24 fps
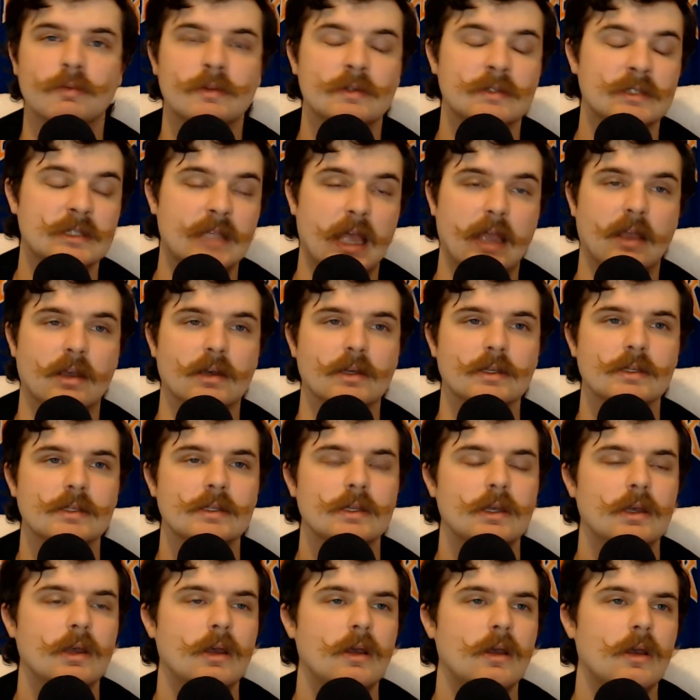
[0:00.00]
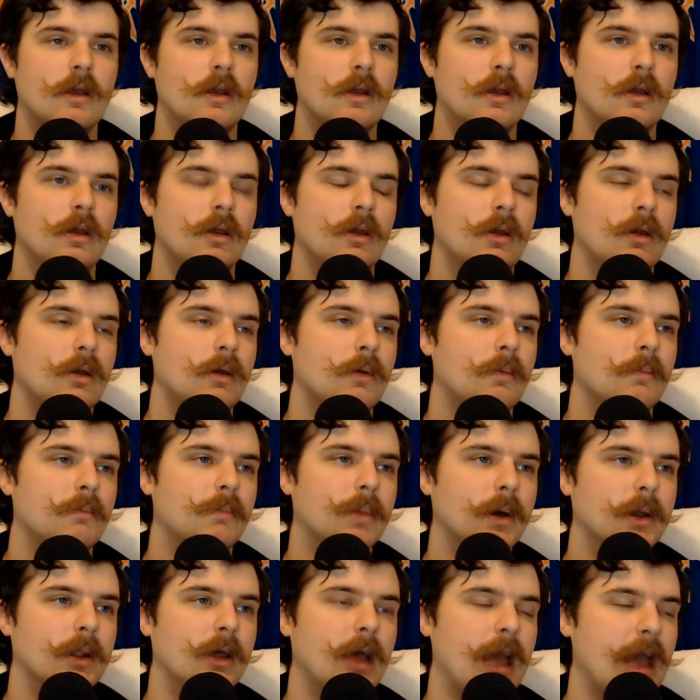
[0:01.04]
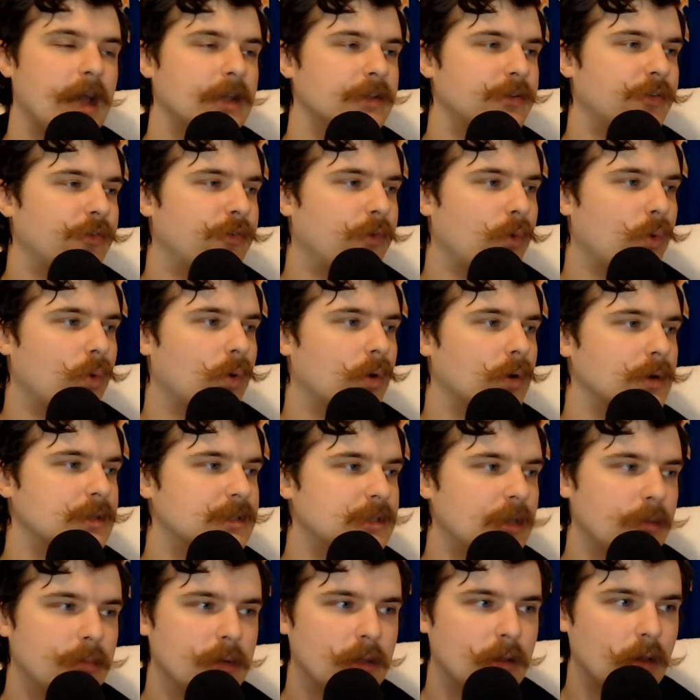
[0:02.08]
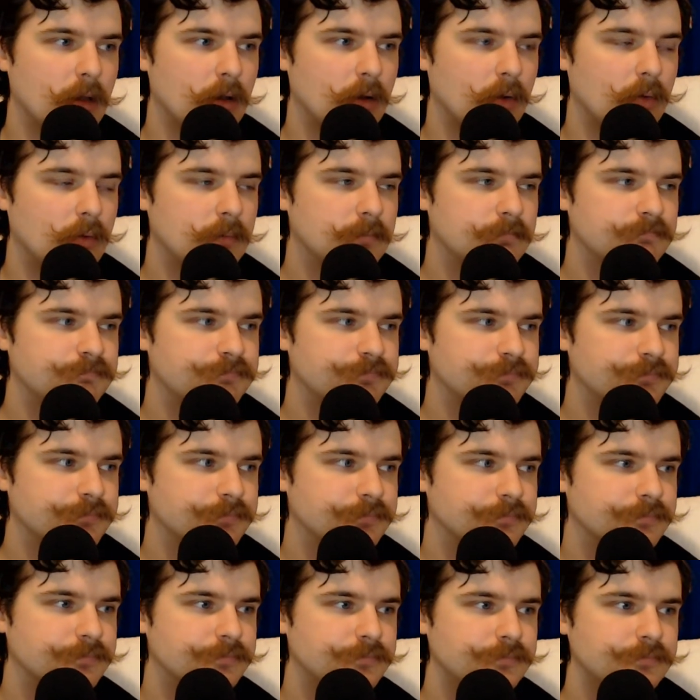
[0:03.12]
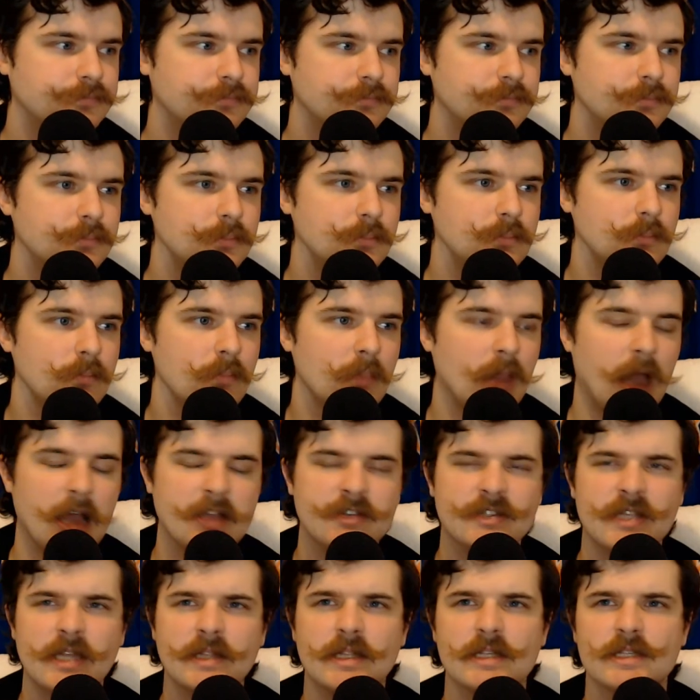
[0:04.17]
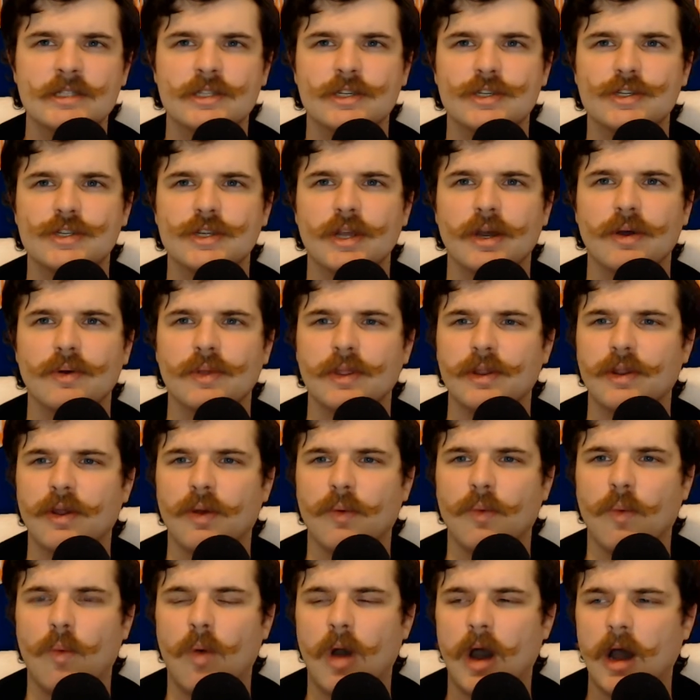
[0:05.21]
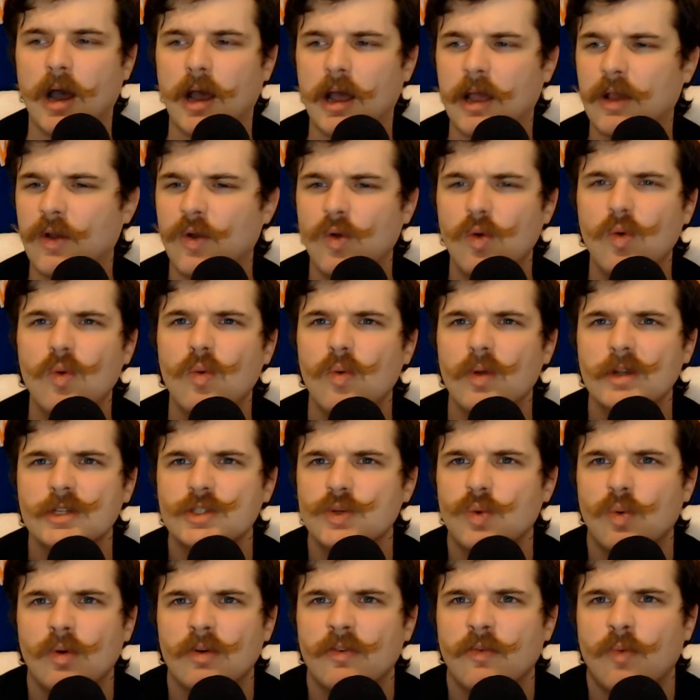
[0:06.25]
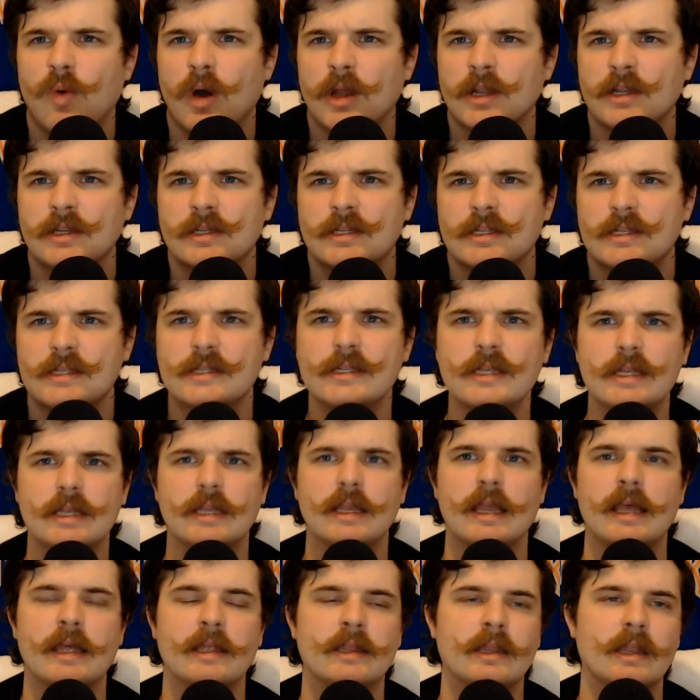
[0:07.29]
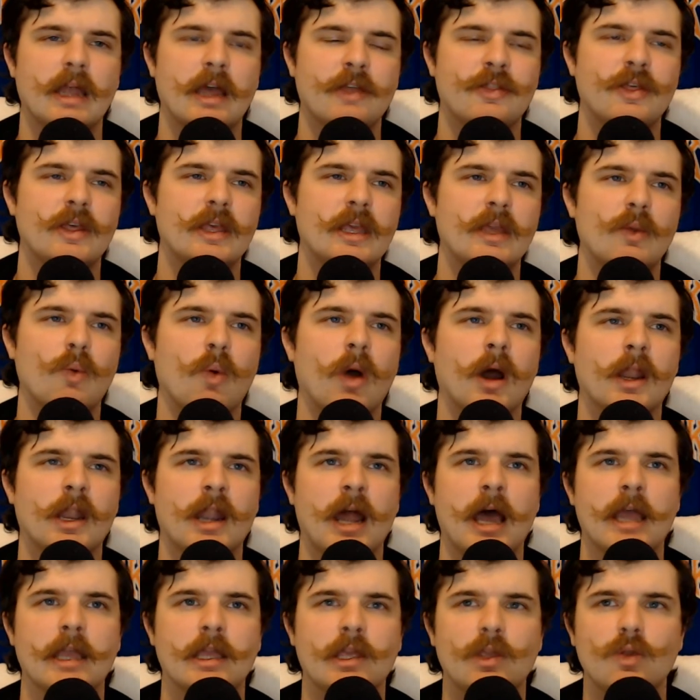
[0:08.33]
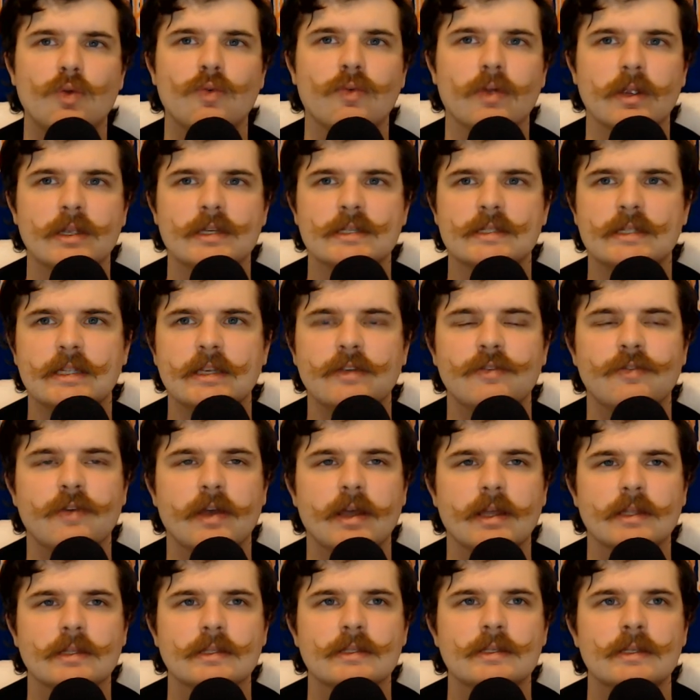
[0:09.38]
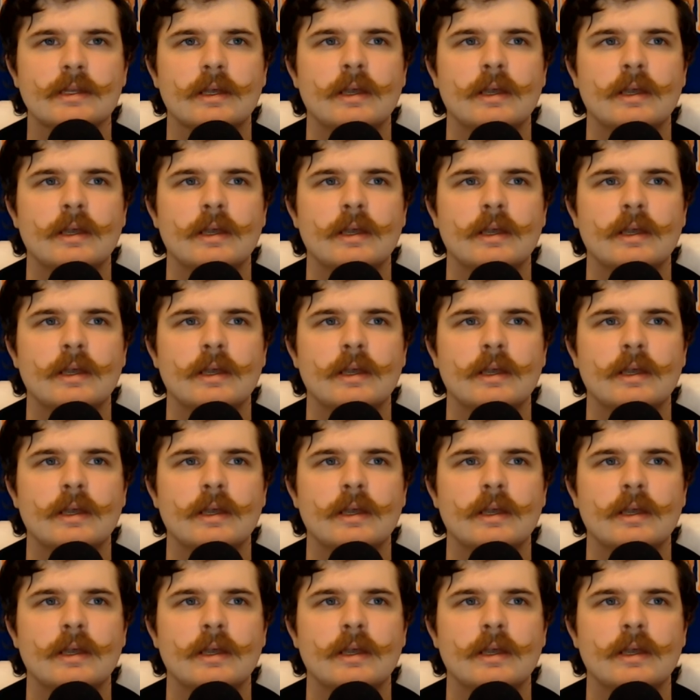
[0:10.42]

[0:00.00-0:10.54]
sank us. But as for Thibodeau, I said this to Joe, you know, who would you have wanted to see? And I think he wanted IQ for his defense